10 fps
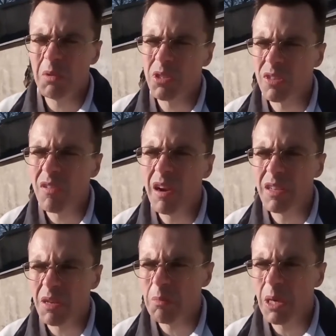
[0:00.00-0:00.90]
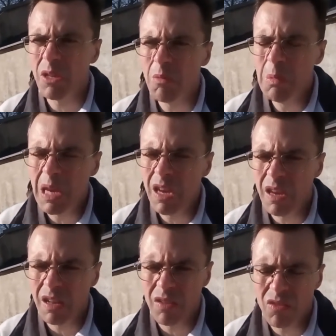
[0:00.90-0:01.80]
It was crazy about me
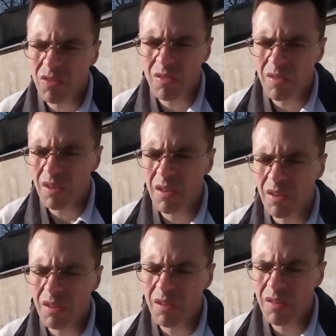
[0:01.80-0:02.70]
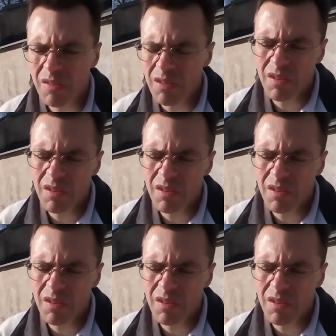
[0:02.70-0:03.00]
and uh,